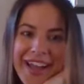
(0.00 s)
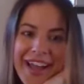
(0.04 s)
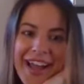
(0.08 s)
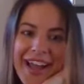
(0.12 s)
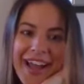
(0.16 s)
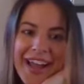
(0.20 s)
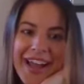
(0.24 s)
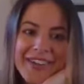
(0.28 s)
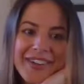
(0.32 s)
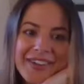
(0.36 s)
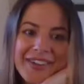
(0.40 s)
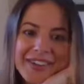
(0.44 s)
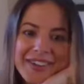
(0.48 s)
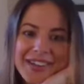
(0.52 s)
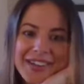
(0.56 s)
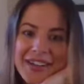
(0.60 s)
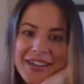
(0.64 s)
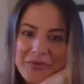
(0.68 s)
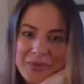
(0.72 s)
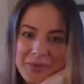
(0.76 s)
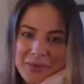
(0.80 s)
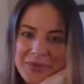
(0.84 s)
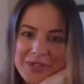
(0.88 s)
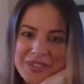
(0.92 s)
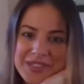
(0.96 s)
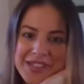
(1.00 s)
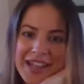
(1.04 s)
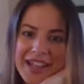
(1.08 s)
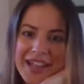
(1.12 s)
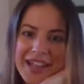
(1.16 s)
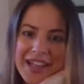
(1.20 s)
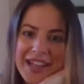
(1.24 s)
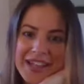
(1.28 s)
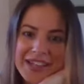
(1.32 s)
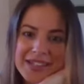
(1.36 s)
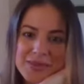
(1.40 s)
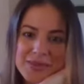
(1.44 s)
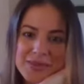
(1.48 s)
I know, and we were saying
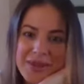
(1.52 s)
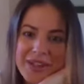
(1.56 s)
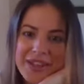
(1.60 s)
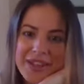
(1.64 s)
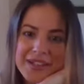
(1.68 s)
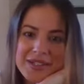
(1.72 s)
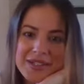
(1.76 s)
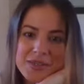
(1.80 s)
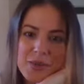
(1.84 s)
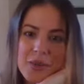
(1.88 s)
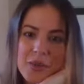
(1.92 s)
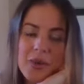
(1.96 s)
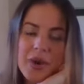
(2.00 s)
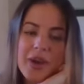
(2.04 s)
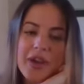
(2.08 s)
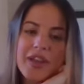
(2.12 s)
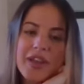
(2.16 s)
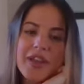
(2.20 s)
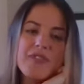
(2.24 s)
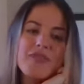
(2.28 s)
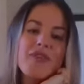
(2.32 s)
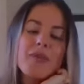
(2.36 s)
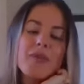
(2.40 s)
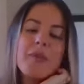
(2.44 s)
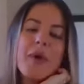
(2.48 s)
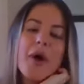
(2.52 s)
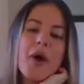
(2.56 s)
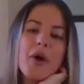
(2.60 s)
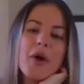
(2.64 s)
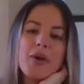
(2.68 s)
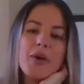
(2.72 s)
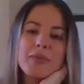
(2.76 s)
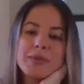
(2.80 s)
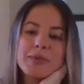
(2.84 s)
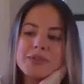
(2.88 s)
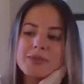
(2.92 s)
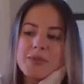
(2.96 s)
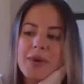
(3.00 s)
last week, because we're working from
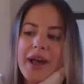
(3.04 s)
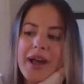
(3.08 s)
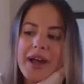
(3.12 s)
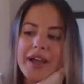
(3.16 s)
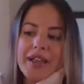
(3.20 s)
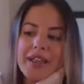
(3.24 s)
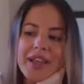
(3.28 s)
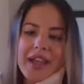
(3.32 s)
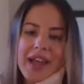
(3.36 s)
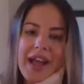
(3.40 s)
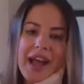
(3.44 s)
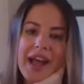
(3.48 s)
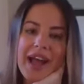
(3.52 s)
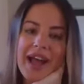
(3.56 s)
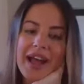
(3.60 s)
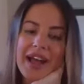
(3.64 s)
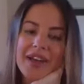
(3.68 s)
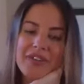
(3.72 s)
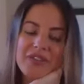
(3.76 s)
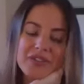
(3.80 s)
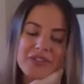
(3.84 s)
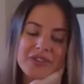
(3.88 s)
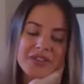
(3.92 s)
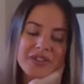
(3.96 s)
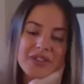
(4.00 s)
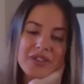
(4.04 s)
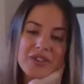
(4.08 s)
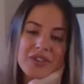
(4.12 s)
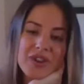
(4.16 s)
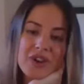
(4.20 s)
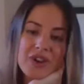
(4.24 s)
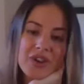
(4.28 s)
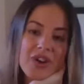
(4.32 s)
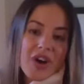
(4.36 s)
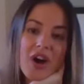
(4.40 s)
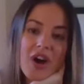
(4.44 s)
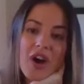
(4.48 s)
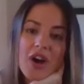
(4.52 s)
home as well, I haven't
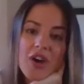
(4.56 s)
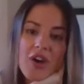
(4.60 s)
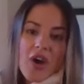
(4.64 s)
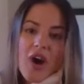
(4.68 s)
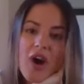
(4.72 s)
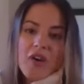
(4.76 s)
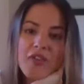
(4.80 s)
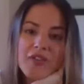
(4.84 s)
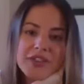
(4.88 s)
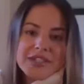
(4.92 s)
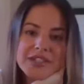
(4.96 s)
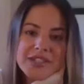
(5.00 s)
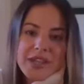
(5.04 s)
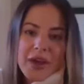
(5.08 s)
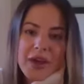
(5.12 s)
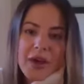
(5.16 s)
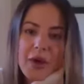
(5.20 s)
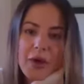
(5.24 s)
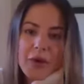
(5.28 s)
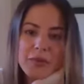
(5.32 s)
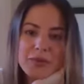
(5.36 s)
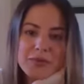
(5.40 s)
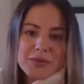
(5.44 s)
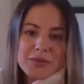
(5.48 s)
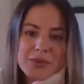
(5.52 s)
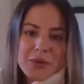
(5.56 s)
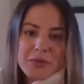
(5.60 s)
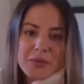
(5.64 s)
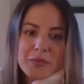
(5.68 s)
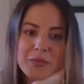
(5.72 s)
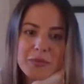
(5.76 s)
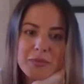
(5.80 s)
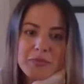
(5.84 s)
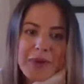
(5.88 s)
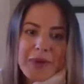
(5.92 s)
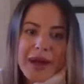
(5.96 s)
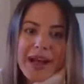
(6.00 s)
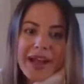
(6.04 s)
got an office at home, so
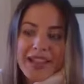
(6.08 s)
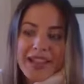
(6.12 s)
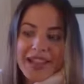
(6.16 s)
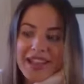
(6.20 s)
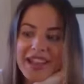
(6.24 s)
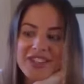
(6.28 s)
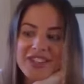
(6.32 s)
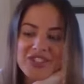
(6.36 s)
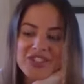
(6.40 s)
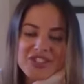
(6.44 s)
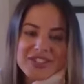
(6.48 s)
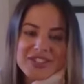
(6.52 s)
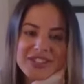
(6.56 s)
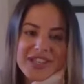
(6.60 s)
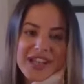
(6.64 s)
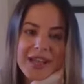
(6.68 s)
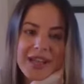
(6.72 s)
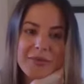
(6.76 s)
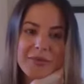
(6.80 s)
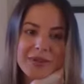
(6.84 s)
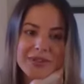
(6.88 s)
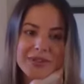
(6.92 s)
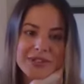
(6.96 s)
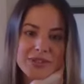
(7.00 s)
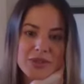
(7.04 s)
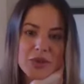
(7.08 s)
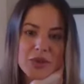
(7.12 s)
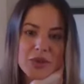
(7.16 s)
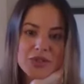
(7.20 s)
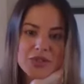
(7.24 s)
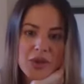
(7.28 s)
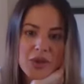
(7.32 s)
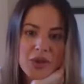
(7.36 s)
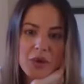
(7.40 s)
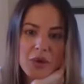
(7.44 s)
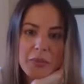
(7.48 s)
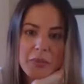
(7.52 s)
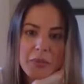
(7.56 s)
my kitchen table is
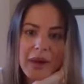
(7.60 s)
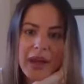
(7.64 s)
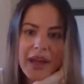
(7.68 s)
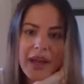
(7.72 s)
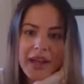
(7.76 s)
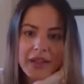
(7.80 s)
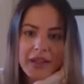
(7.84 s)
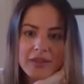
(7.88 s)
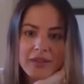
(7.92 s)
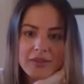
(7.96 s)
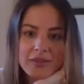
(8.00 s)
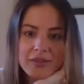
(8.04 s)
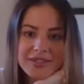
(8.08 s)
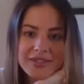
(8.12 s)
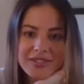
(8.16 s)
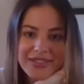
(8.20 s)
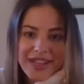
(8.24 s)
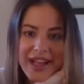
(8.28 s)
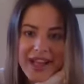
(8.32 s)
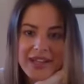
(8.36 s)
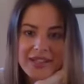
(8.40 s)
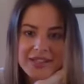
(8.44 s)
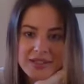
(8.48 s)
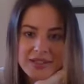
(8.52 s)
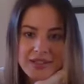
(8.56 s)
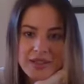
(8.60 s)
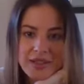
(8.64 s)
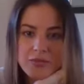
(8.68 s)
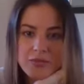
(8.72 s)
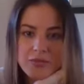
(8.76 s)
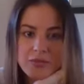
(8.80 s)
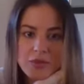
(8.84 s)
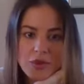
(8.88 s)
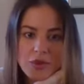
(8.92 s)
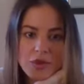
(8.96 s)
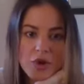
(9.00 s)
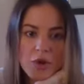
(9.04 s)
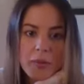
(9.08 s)
also my desk that I'm
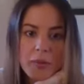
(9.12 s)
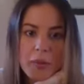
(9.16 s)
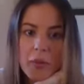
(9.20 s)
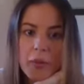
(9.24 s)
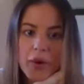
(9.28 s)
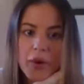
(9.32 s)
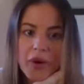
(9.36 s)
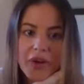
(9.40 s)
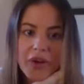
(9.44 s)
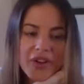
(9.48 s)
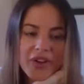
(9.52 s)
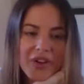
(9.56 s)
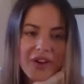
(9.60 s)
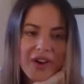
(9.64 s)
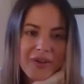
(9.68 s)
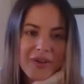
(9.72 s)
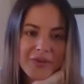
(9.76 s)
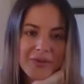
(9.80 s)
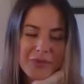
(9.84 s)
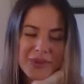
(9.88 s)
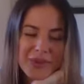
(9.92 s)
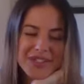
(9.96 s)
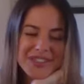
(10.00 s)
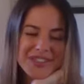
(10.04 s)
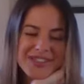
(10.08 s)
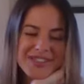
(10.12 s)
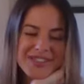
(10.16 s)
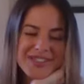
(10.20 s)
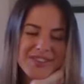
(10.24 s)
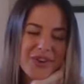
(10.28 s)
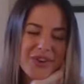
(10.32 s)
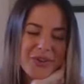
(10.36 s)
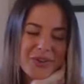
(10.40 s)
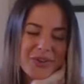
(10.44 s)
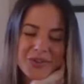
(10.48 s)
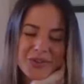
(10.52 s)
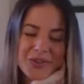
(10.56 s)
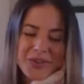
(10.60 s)
doing all my work on, which is
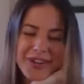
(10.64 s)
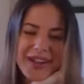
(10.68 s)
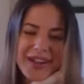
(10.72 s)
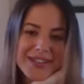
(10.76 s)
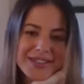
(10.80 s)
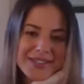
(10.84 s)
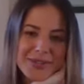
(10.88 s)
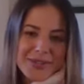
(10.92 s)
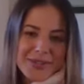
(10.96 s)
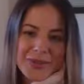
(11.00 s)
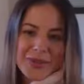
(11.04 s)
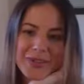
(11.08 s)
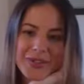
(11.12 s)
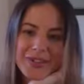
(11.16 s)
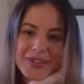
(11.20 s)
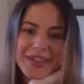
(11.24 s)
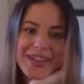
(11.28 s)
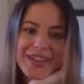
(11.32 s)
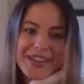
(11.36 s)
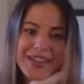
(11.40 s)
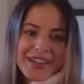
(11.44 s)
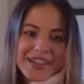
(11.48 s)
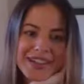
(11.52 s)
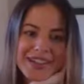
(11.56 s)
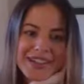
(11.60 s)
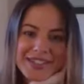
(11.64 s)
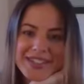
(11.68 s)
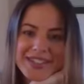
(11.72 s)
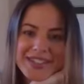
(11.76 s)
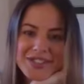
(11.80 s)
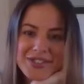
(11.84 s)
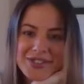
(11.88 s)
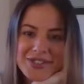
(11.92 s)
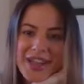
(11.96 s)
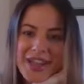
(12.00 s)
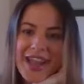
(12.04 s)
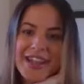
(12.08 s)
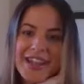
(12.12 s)
not good at all. So
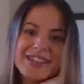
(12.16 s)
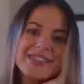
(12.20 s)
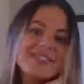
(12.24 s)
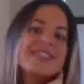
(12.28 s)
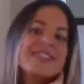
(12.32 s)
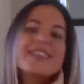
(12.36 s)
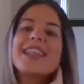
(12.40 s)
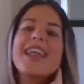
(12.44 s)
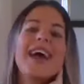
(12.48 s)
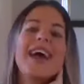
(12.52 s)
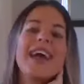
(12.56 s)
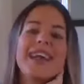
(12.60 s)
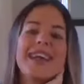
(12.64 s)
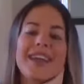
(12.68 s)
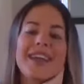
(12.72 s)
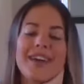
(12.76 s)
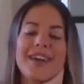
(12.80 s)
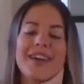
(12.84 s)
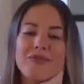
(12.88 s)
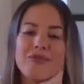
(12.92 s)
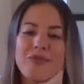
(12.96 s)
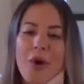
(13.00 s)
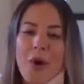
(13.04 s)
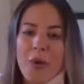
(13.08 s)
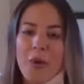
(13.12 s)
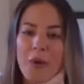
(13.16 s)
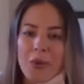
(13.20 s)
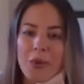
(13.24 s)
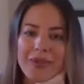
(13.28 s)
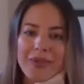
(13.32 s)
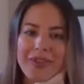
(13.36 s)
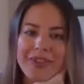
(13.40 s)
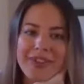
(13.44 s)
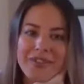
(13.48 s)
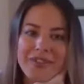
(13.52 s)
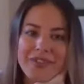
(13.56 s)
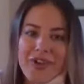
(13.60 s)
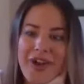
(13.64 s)
just get into like a roll,
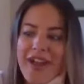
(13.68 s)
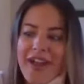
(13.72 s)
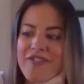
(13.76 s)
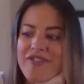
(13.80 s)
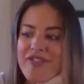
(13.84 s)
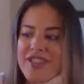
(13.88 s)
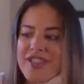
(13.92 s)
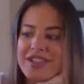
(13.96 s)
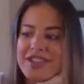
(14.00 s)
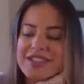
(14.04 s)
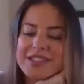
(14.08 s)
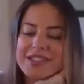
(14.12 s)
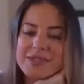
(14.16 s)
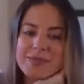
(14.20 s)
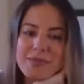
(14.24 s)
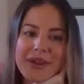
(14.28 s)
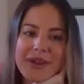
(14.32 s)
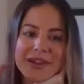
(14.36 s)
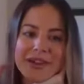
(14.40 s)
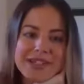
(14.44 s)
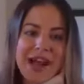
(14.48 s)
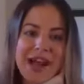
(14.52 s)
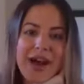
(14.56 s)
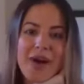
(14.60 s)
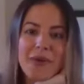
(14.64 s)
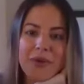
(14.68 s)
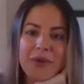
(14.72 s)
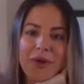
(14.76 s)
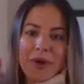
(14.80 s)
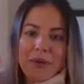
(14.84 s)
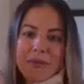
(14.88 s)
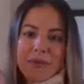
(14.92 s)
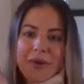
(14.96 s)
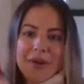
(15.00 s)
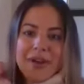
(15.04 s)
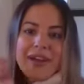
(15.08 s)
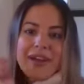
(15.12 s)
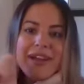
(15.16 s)
and I've got everything spread out, I've got
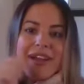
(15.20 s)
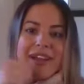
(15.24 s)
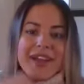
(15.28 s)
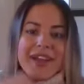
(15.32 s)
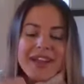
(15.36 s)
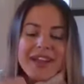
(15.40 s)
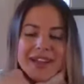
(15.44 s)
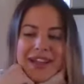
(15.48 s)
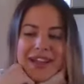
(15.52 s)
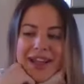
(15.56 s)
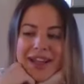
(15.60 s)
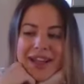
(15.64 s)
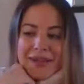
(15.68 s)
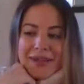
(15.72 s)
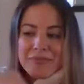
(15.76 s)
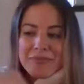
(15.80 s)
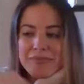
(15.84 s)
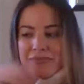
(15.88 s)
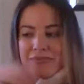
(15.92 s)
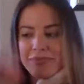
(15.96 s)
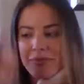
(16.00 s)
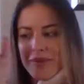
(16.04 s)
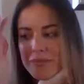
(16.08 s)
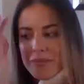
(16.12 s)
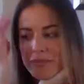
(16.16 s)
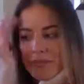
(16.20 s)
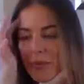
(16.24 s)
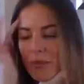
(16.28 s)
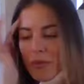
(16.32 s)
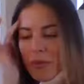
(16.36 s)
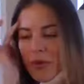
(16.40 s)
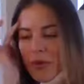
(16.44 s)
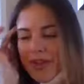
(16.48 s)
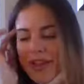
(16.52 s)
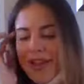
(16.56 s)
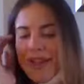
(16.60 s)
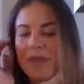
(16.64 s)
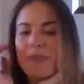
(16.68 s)
my
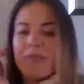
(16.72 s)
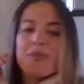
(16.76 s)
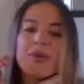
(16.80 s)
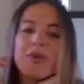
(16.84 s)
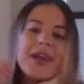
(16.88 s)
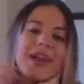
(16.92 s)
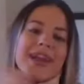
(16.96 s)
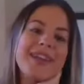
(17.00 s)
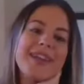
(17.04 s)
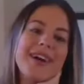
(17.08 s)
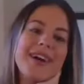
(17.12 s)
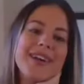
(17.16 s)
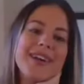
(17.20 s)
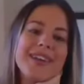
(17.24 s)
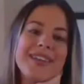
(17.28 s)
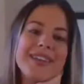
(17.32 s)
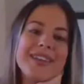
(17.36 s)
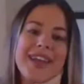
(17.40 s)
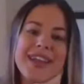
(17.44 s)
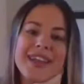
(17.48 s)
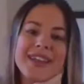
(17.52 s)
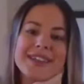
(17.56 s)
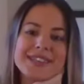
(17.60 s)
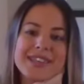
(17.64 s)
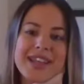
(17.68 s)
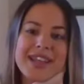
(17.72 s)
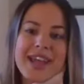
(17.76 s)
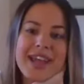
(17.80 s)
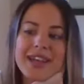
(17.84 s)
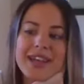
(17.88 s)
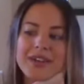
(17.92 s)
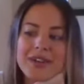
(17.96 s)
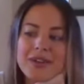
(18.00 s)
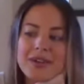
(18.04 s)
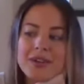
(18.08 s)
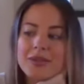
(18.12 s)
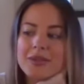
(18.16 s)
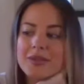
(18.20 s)
working brain on, and then it's like,
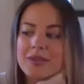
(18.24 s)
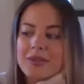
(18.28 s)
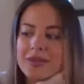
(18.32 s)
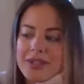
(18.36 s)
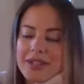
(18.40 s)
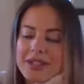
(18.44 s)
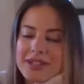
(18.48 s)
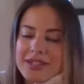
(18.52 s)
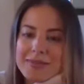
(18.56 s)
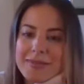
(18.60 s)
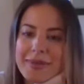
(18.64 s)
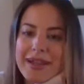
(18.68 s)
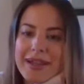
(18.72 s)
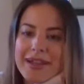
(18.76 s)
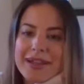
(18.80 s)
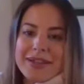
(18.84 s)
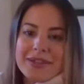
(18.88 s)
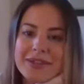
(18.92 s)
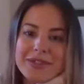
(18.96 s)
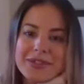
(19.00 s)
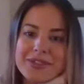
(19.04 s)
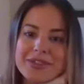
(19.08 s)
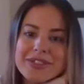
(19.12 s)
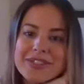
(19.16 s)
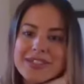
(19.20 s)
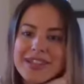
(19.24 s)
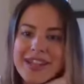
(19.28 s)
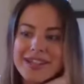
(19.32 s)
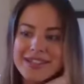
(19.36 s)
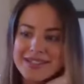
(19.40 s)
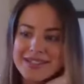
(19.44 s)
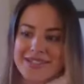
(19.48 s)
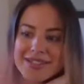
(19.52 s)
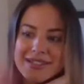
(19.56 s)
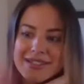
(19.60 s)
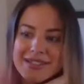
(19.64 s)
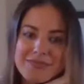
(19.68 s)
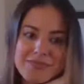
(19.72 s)
oh, I need to make lunch, and let's
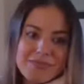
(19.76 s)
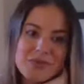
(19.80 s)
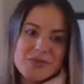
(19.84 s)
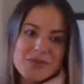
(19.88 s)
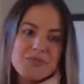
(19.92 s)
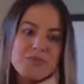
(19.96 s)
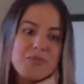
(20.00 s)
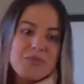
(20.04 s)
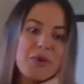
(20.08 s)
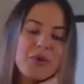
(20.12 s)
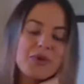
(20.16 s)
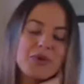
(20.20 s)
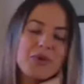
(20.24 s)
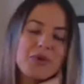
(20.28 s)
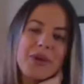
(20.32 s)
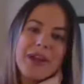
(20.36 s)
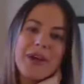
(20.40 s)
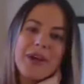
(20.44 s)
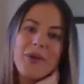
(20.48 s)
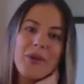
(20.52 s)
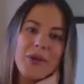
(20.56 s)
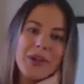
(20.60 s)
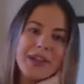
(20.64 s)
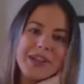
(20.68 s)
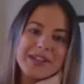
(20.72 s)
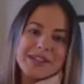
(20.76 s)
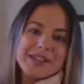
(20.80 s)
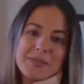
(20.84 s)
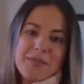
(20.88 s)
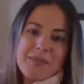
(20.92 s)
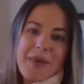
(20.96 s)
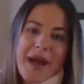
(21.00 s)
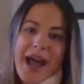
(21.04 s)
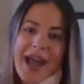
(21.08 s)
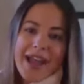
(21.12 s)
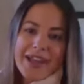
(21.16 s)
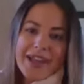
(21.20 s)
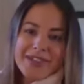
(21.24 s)
just put it all into
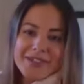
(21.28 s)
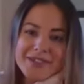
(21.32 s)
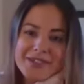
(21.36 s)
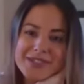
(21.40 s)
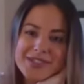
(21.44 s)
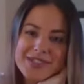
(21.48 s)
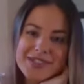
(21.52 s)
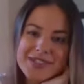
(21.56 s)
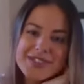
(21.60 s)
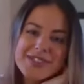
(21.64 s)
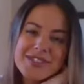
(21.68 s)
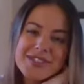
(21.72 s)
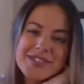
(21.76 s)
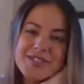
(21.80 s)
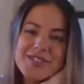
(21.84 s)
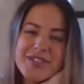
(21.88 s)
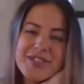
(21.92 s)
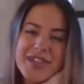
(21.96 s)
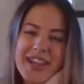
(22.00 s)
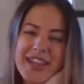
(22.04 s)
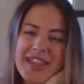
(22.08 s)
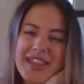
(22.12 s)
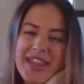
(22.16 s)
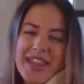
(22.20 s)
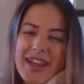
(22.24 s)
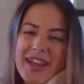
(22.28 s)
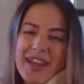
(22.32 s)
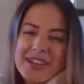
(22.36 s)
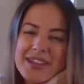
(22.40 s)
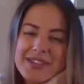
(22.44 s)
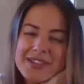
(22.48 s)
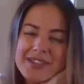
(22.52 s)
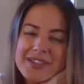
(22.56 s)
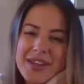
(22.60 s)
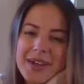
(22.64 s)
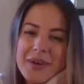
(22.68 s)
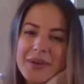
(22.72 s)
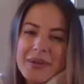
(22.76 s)
piles and stuff like that,
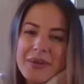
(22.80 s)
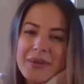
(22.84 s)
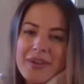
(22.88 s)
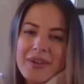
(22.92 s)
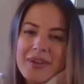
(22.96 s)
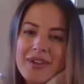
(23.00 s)
so...